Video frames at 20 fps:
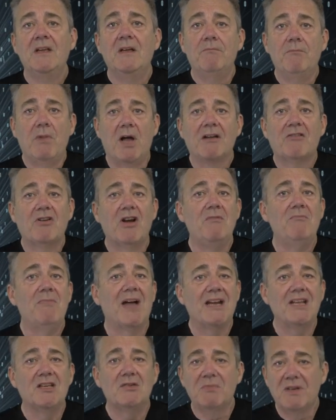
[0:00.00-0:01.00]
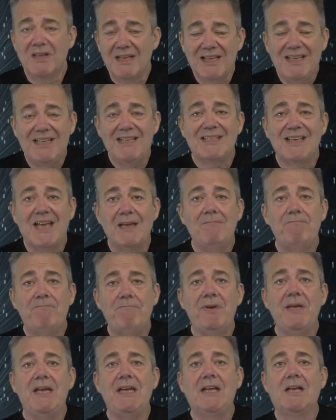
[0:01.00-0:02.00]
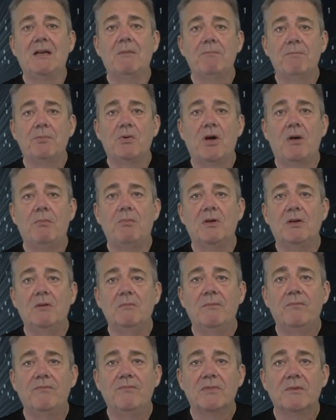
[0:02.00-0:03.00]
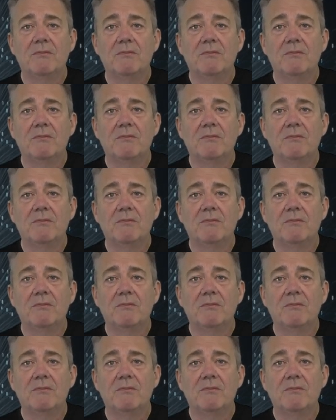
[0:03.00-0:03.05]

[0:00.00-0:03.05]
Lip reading: Micromanagement is a big problem,